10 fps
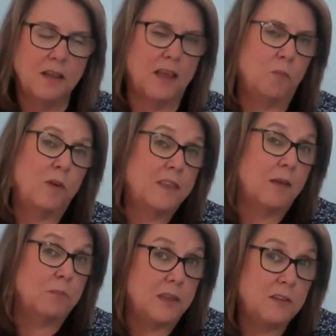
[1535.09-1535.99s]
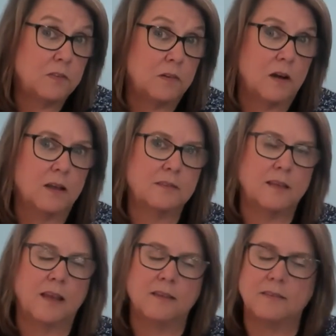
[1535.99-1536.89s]
and what that means for us
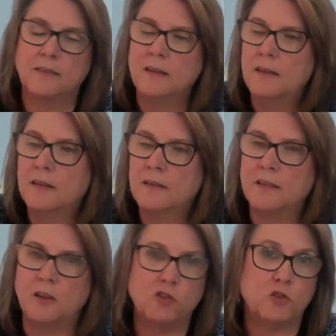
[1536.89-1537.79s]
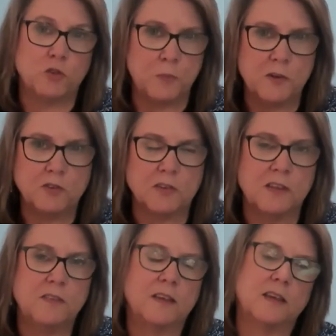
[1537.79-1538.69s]
as Centers for Spiritual
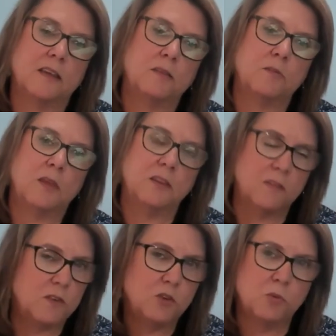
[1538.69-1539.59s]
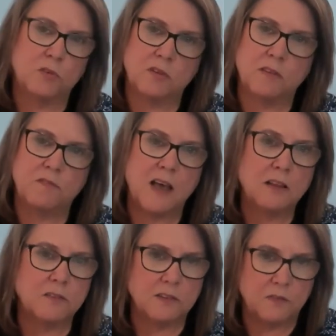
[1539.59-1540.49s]
Living and individuals that
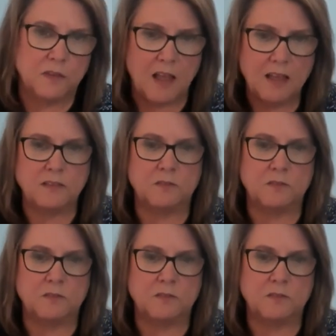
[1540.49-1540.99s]
follow this philosophy.